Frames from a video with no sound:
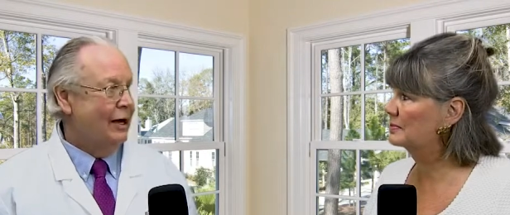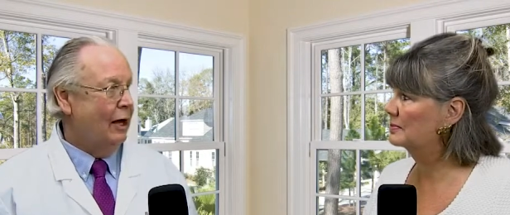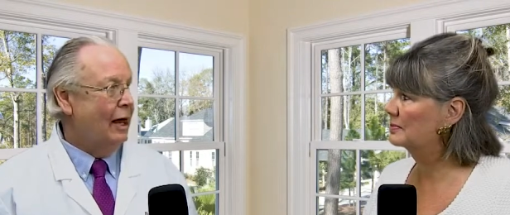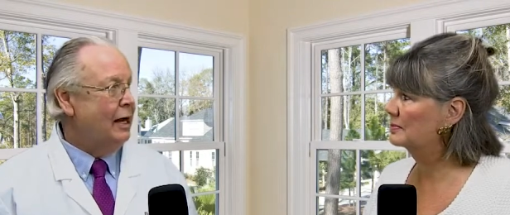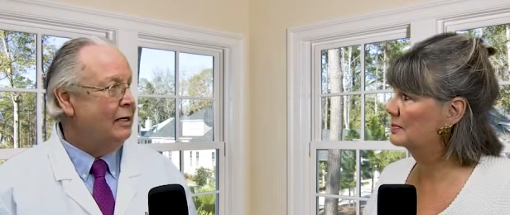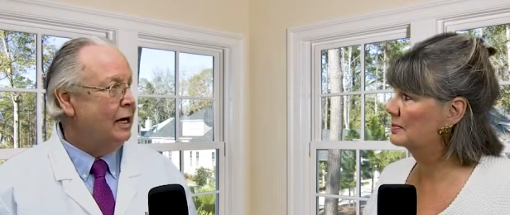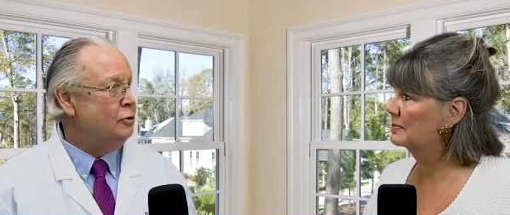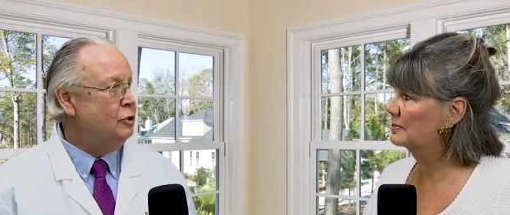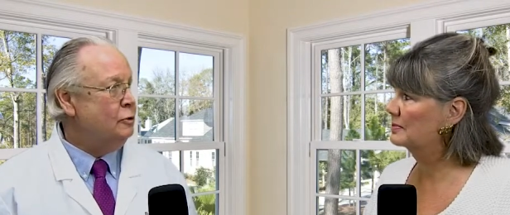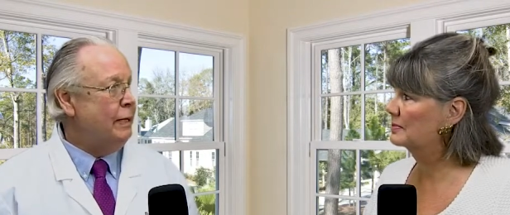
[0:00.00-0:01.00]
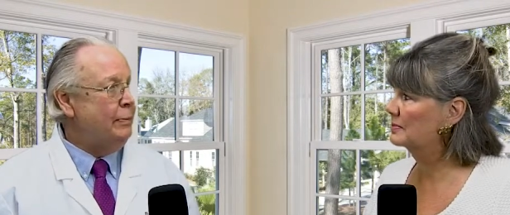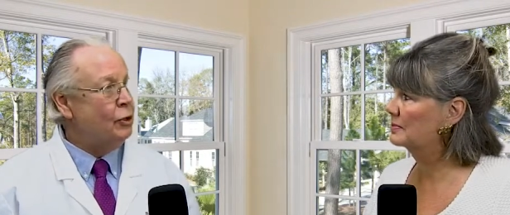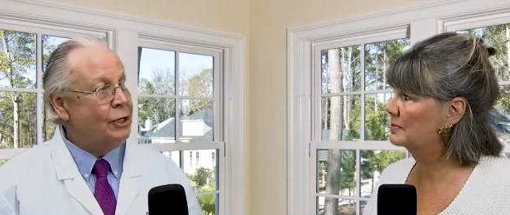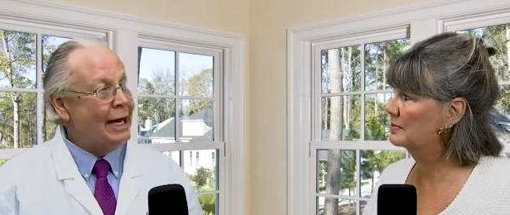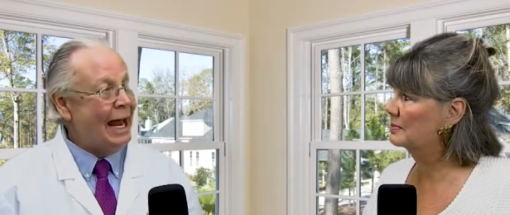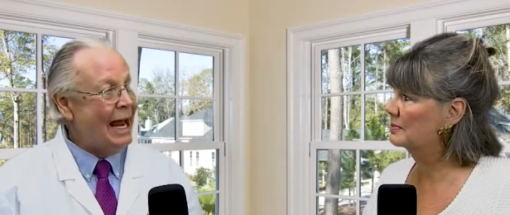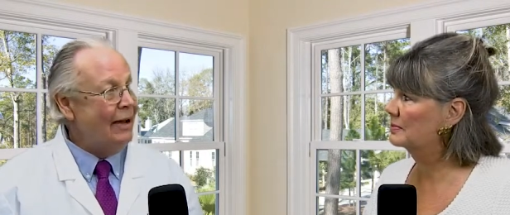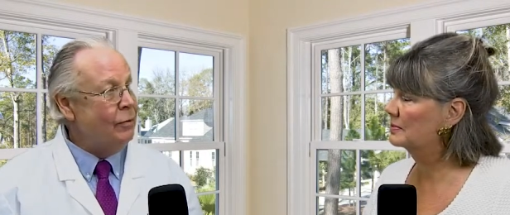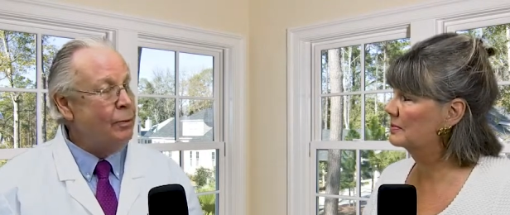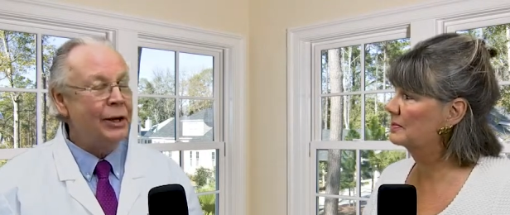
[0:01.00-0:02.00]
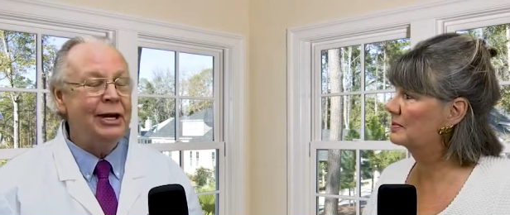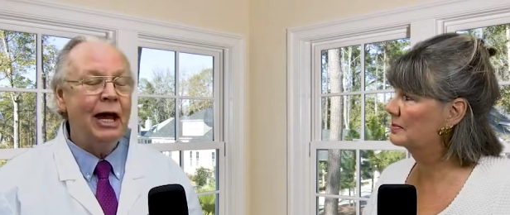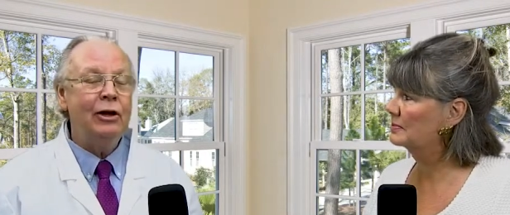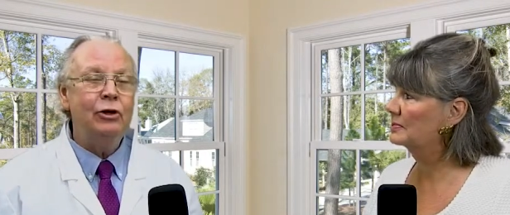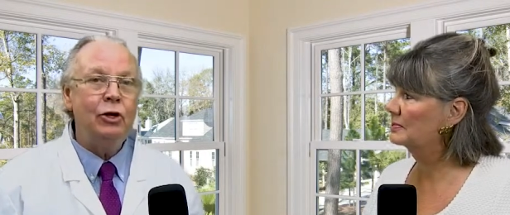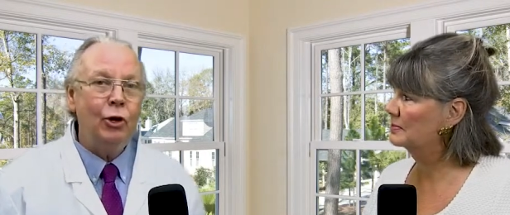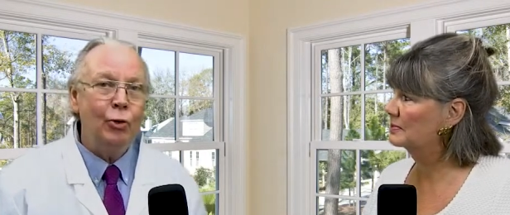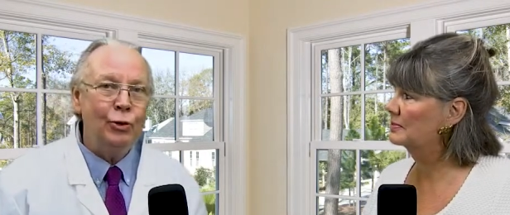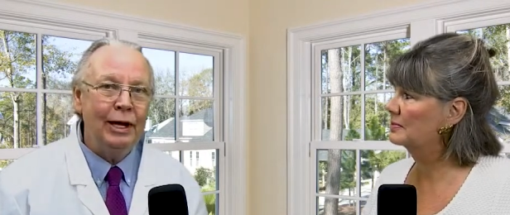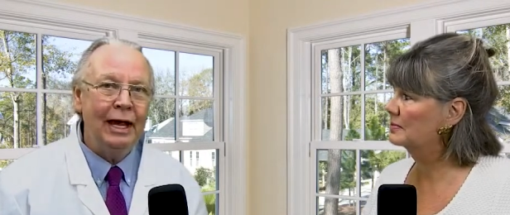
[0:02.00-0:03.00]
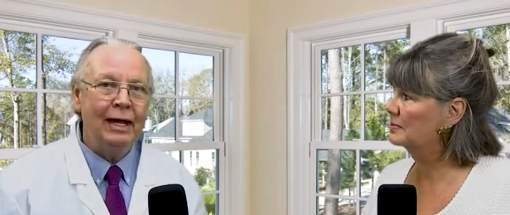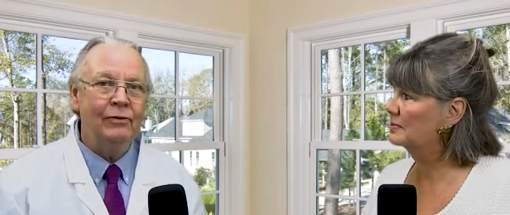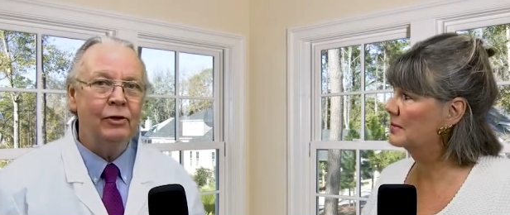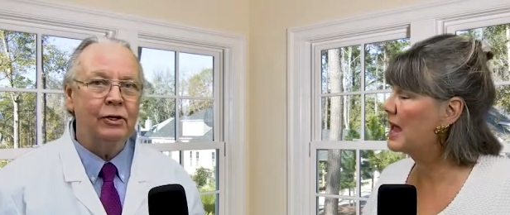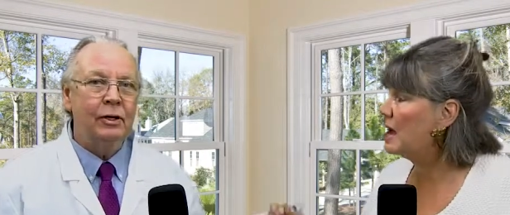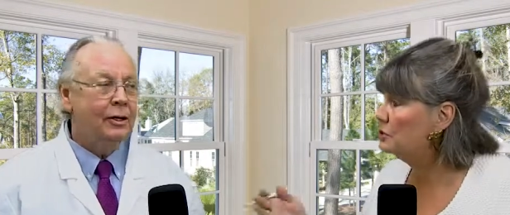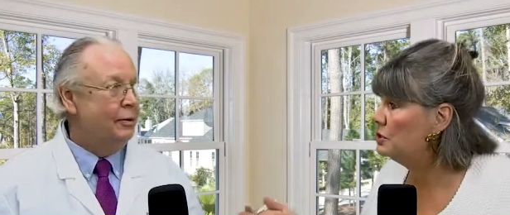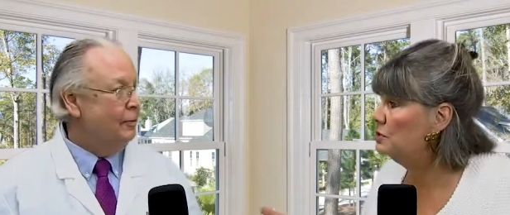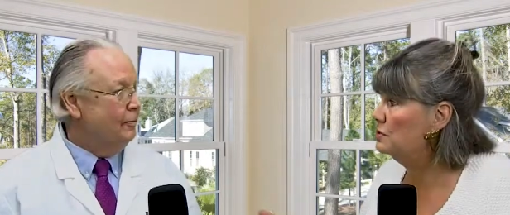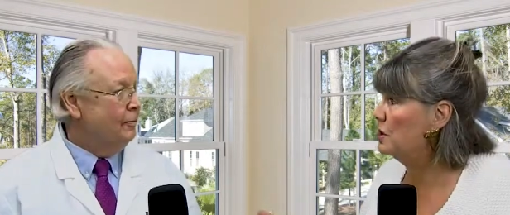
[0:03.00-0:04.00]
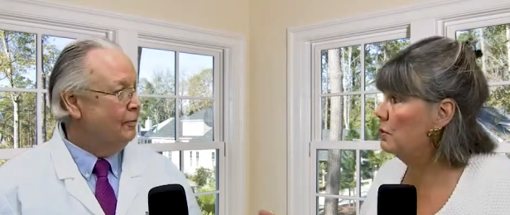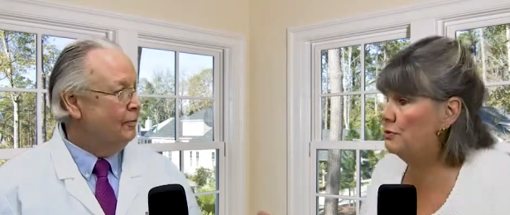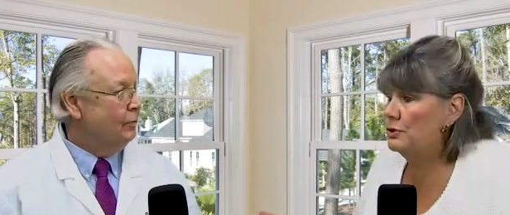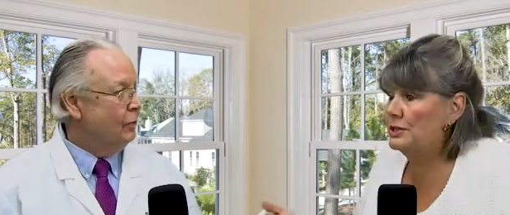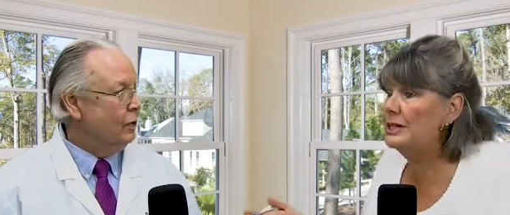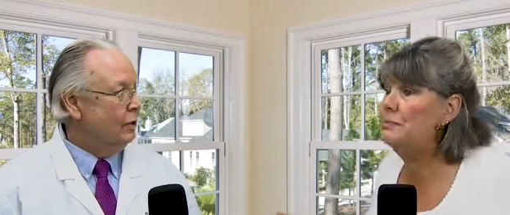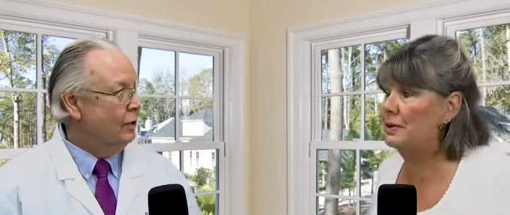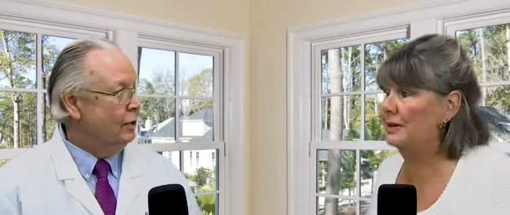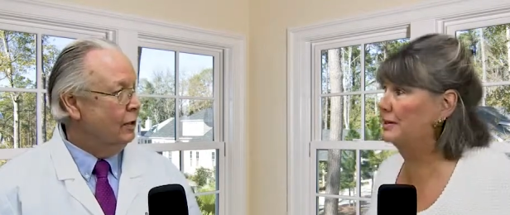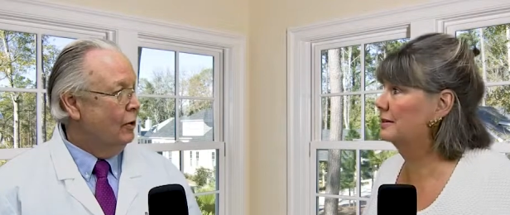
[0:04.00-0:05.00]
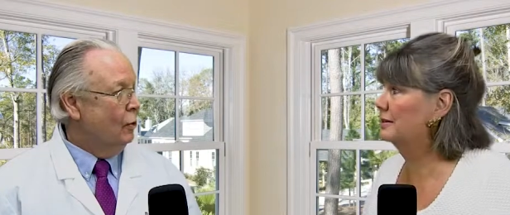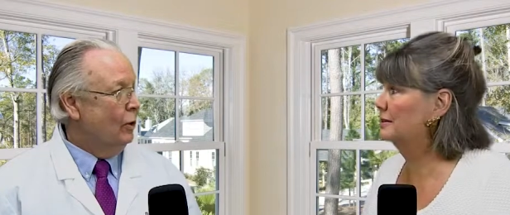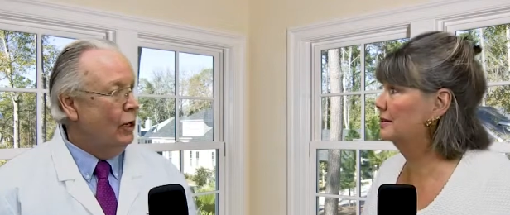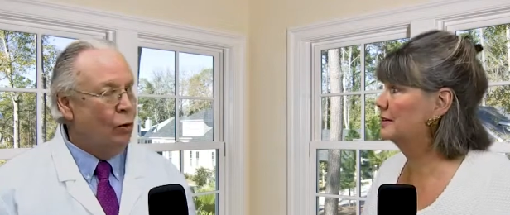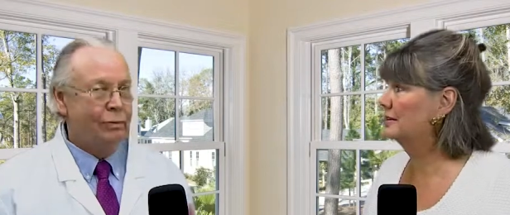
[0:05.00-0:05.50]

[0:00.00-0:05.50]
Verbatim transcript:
Speaker 1: a lot of times these people can have it but not know they have
Speaker 2: it. How do you know if you're sleeping?
Speaker 1: Well,